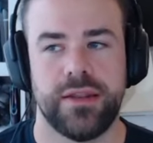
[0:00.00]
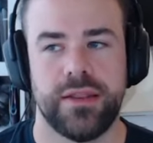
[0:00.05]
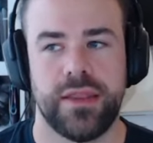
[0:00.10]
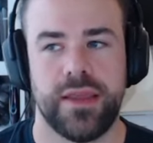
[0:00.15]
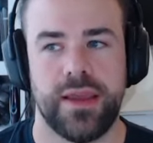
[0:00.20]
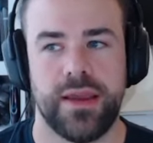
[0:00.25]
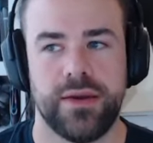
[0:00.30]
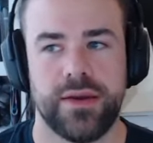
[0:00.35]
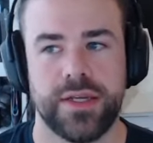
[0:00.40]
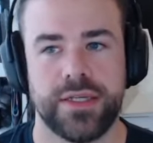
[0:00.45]

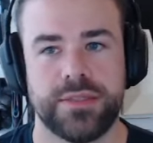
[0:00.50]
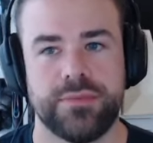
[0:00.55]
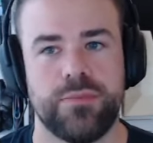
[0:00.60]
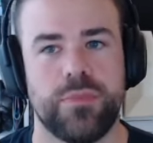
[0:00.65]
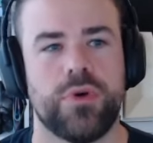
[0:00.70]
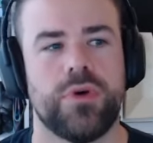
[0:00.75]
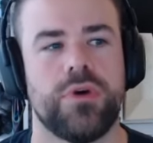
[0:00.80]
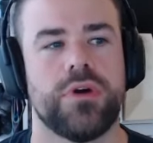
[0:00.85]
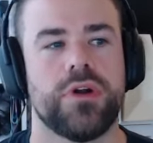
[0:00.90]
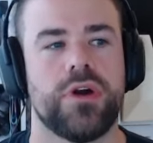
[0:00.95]
There is
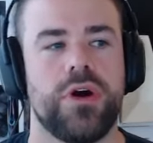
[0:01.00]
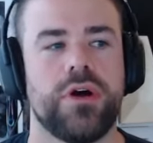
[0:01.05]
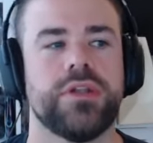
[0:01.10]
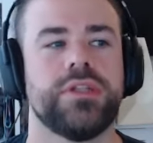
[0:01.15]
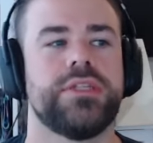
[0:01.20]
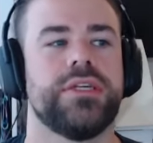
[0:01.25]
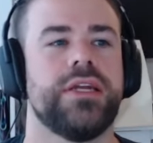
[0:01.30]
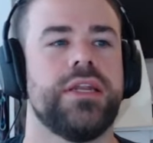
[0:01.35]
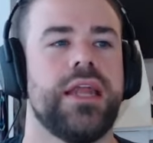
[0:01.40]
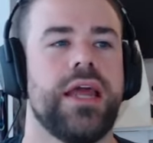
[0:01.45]
more
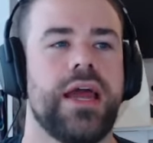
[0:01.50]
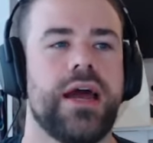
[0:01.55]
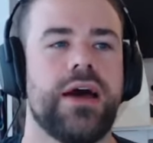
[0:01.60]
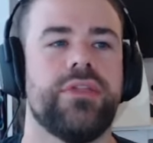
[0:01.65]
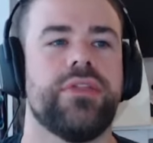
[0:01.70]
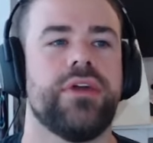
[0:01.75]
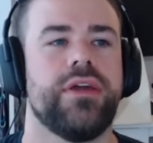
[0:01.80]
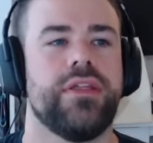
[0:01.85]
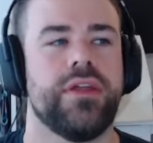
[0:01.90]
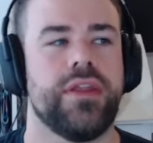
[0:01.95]
content
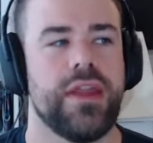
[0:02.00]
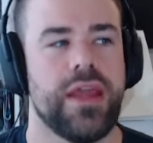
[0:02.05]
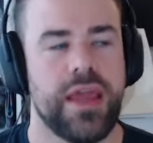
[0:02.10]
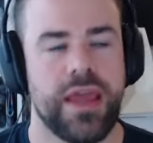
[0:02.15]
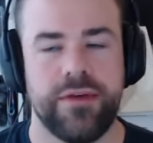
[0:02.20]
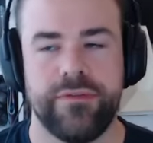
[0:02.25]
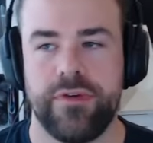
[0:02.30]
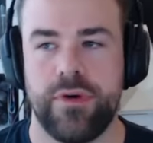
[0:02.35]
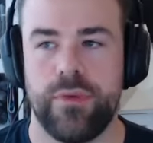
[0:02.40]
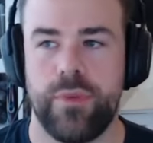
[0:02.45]
out there than
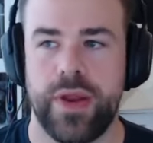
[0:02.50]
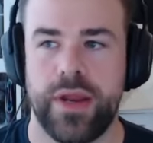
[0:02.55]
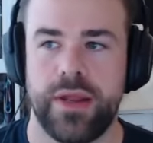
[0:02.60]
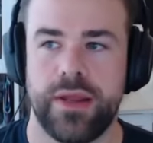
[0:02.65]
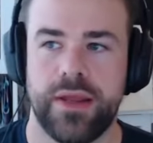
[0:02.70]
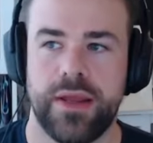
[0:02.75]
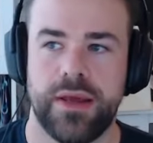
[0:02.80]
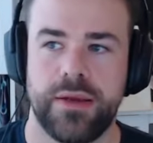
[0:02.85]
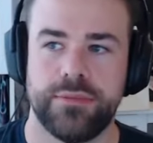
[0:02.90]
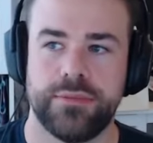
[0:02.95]
ever when
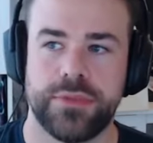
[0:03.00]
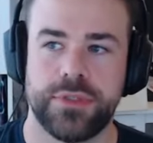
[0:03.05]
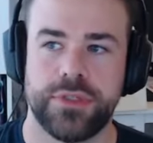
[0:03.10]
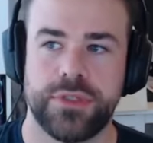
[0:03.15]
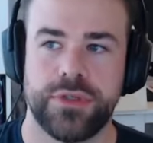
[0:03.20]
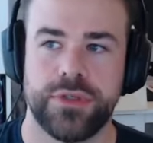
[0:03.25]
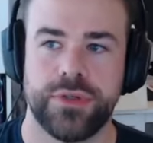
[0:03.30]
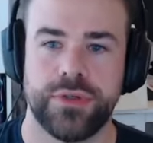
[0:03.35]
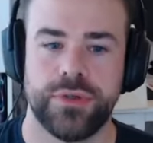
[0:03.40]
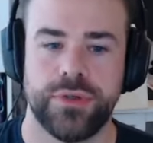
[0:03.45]
it comes
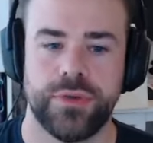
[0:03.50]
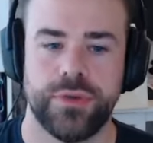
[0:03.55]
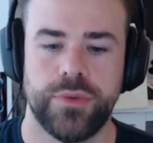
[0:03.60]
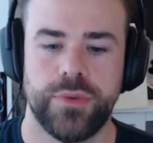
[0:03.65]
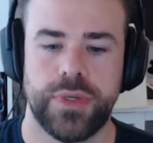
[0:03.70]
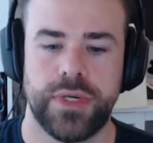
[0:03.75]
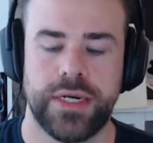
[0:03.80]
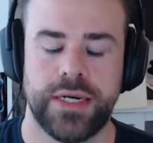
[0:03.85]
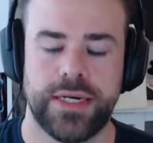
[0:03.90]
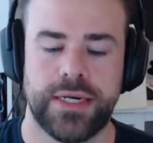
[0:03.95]

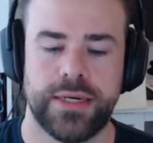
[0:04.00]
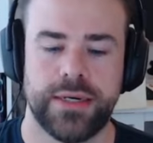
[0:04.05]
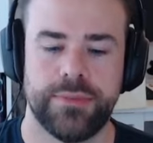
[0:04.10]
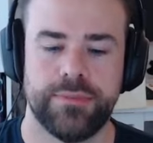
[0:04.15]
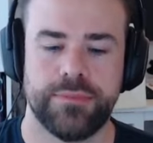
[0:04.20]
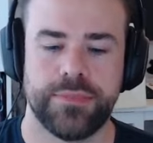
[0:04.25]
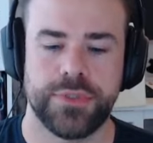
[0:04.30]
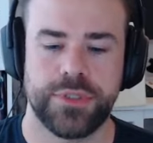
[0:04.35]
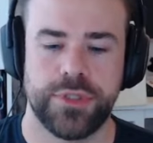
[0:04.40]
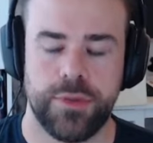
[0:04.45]
to
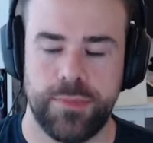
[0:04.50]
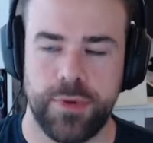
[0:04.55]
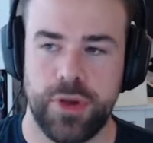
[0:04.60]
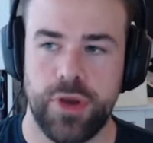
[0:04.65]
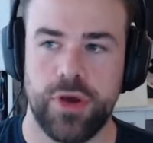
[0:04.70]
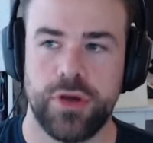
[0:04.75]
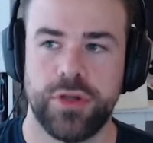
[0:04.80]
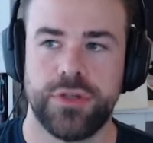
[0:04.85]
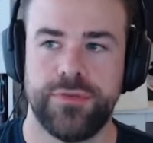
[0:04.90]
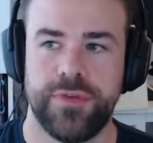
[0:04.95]

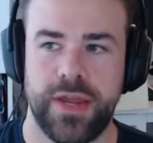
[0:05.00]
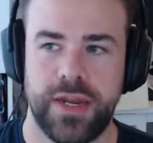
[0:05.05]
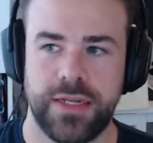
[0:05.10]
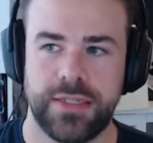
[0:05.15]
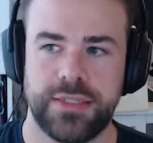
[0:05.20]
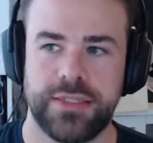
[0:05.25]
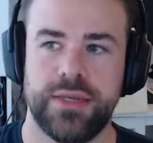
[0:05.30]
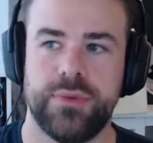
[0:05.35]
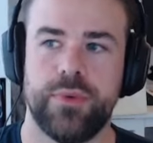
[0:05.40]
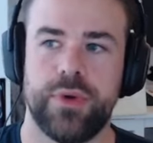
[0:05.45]
Supercoach,
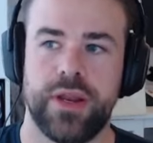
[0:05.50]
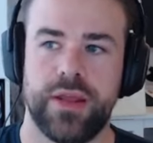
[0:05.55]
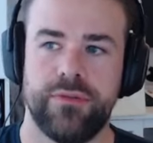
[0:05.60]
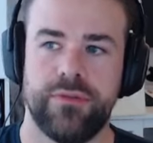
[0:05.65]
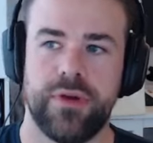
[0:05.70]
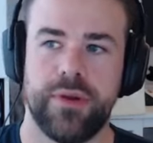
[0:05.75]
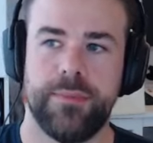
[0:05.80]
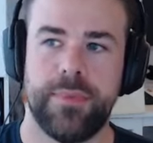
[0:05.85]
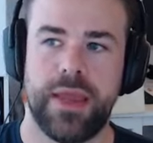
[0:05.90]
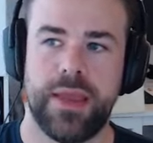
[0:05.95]
fantasy,
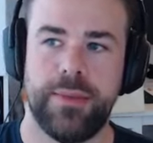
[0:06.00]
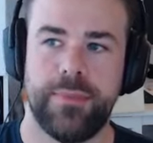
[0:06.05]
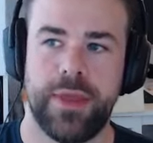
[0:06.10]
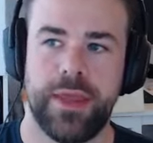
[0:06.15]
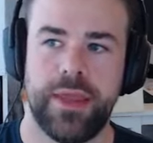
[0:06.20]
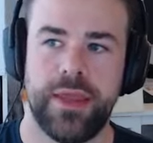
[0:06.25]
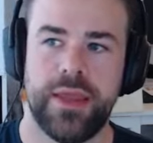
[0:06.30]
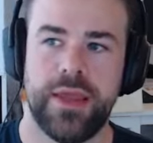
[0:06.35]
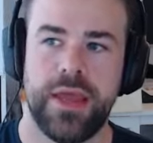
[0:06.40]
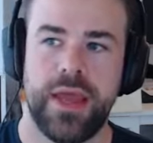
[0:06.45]
whatever it may
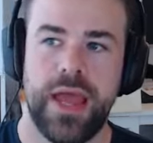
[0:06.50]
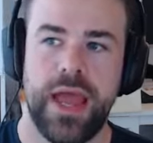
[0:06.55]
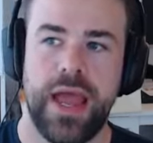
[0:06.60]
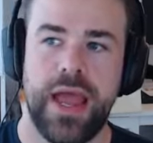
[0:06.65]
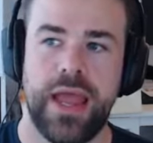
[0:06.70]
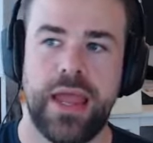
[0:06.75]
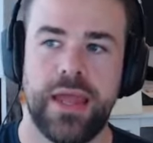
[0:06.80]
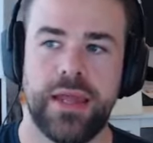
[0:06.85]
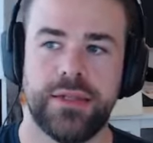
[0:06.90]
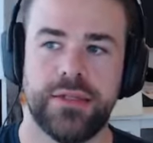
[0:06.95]
be.
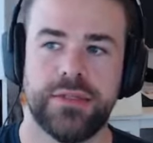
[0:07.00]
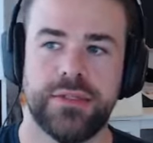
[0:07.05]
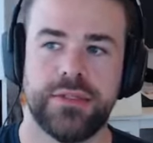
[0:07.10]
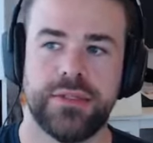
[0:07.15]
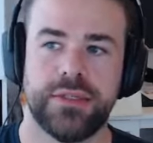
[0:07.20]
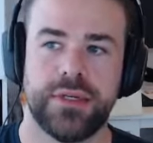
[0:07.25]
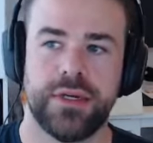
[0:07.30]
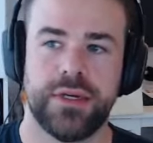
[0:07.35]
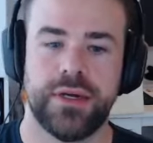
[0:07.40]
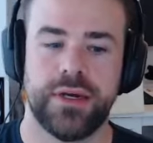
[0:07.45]
And
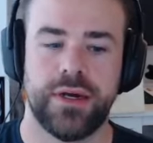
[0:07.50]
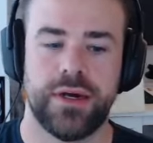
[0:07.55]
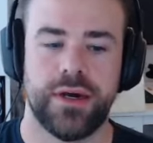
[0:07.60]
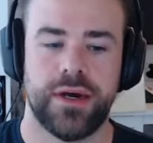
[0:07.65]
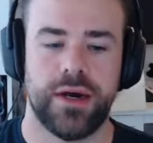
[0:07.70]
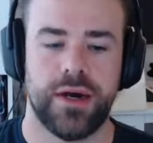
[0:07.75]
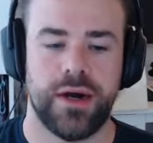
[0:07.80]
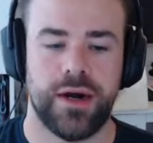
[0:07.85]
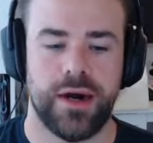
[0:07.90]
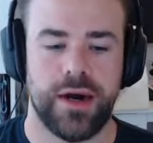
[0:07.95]

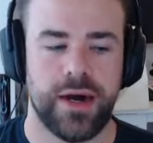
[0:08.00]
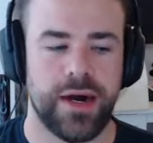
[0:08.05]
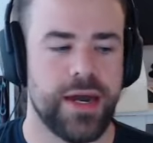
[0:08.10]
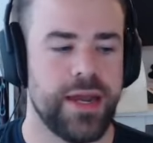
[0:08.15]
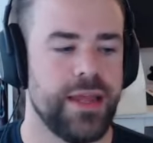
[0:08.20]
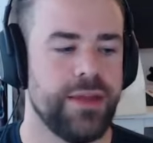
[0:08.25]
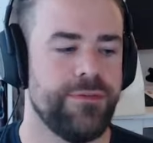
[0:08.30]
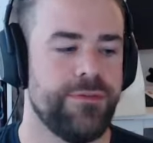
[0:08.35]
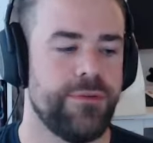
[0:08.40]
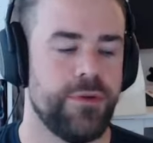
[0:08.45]

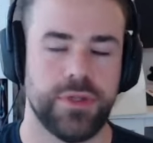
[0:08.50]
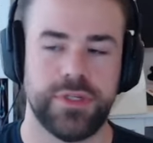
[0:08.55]
I fall